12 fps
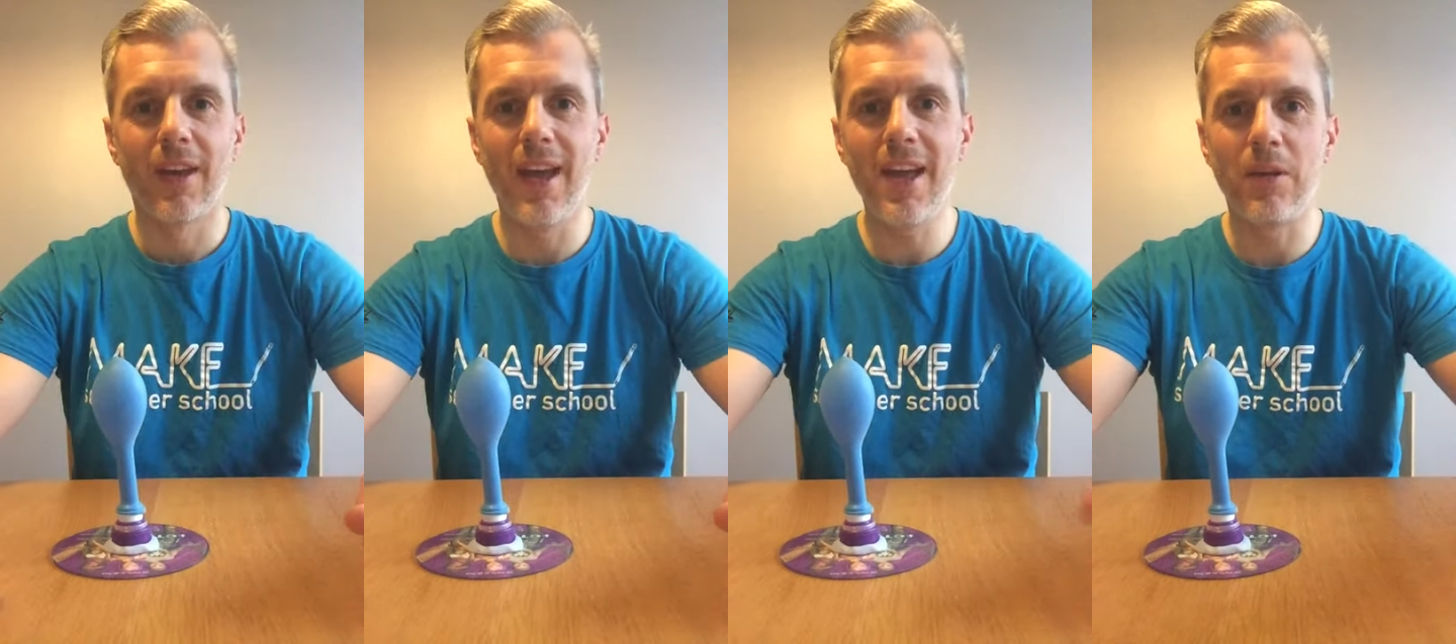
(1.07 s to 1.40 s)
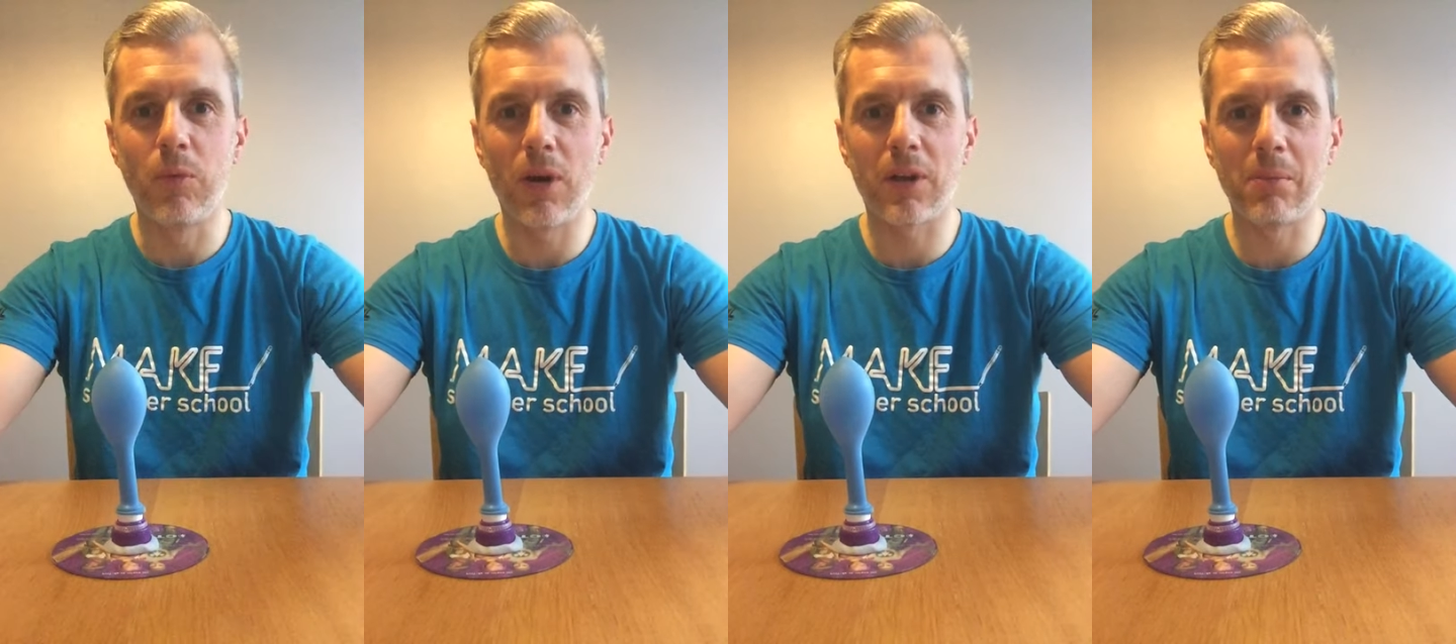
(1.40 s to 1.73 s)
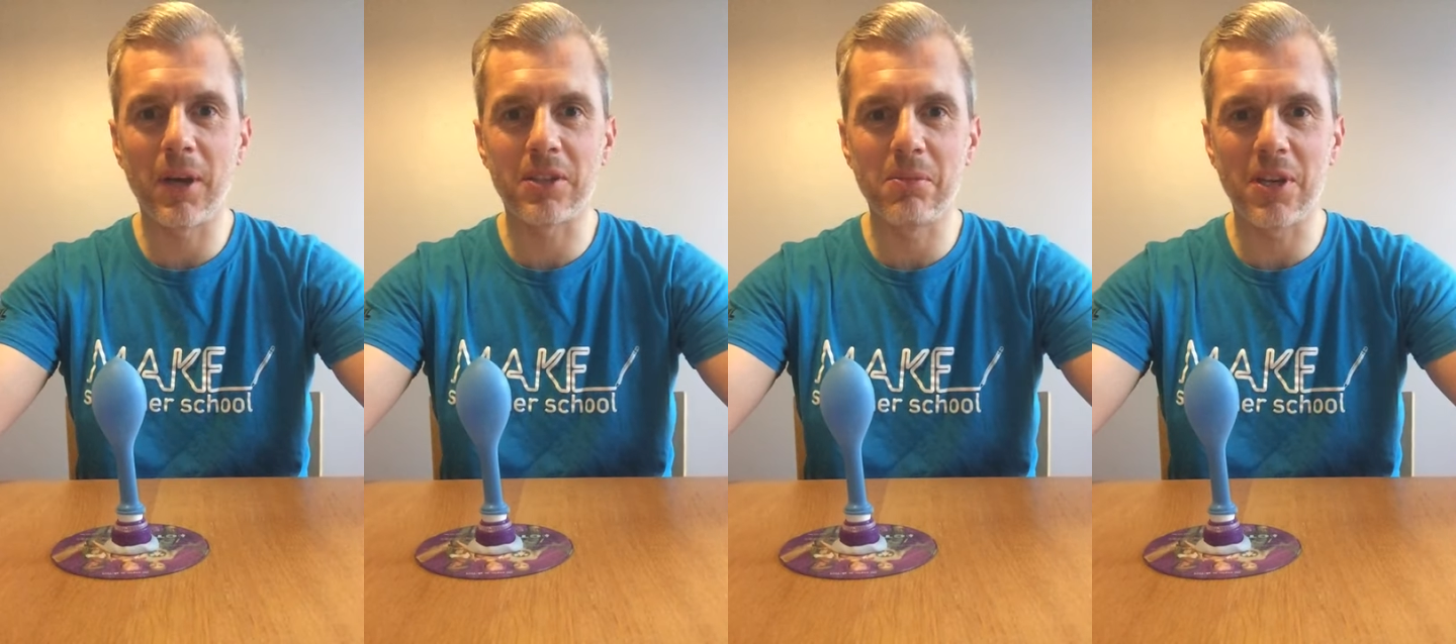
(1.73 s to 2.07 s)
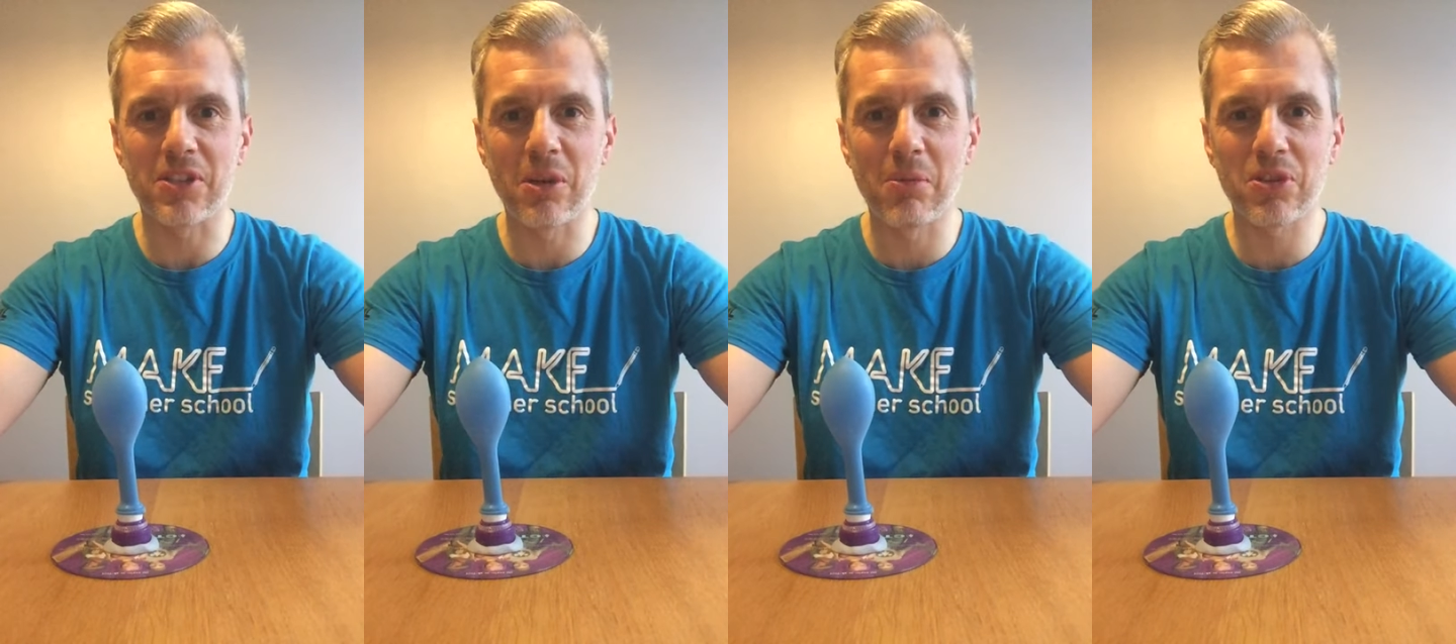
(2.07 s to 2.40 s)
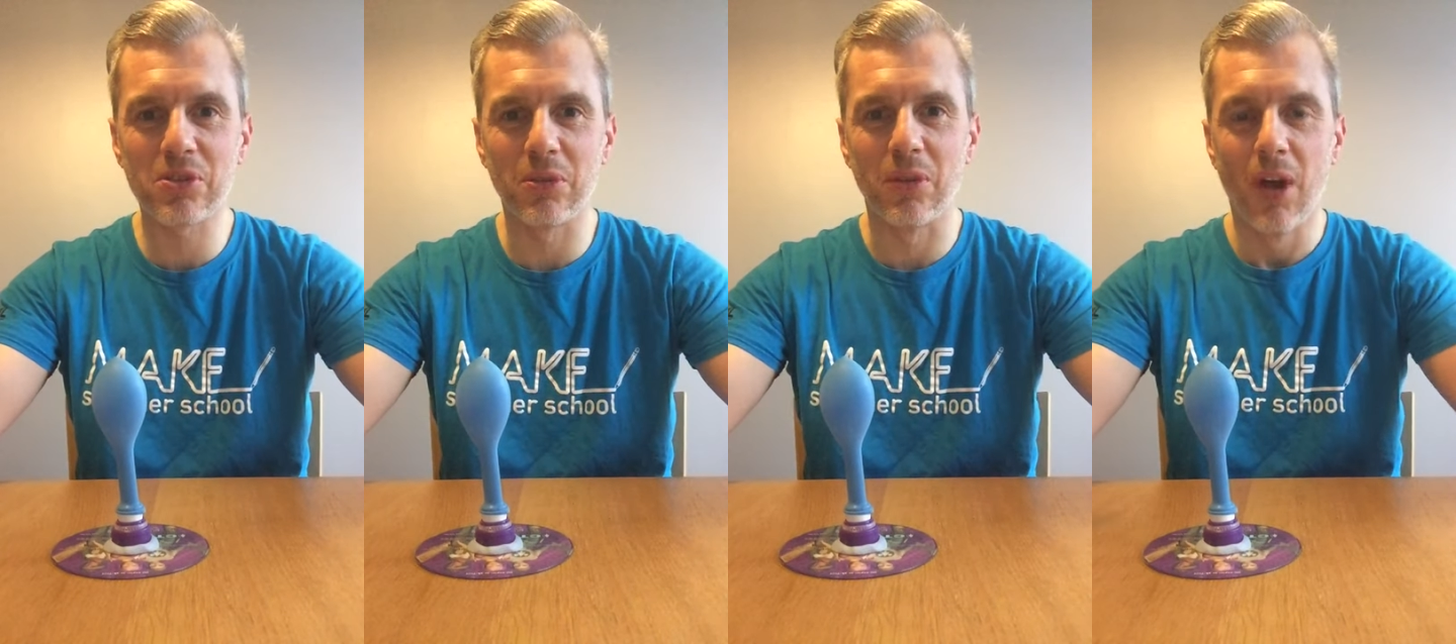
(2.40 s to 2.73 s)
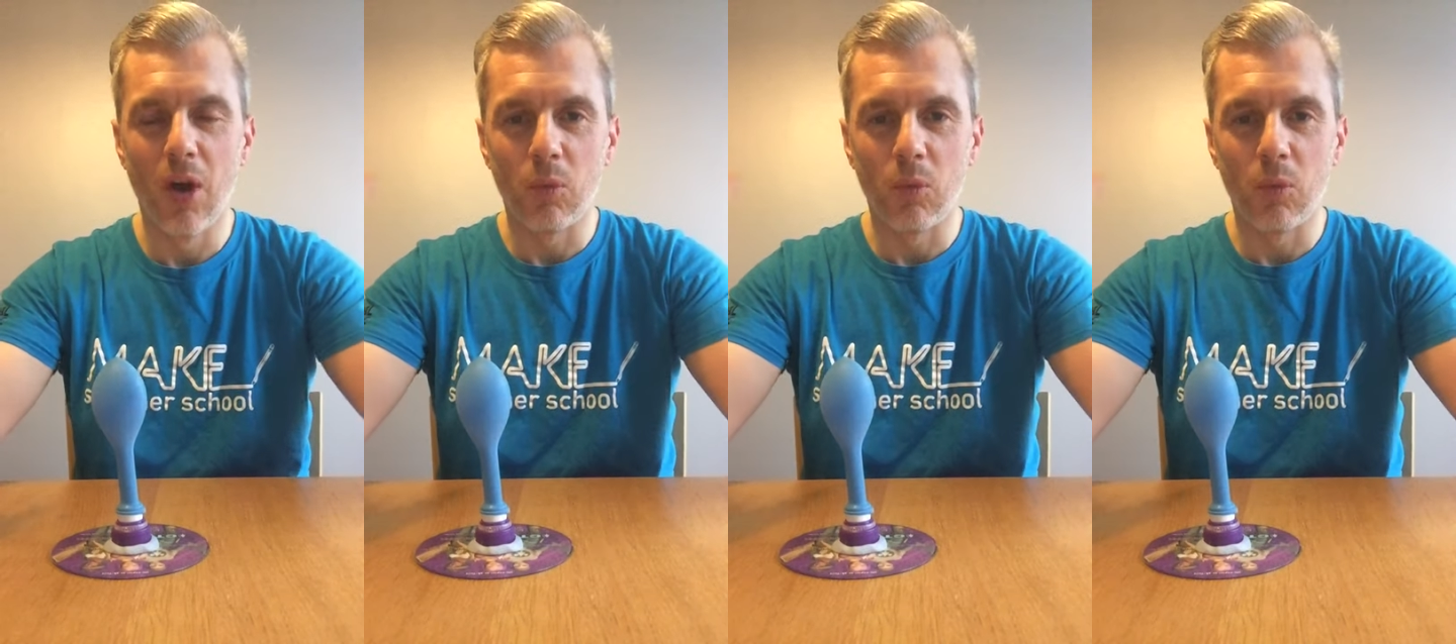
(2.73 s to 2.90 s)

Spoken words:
Hey, welcome back to Make Summer School.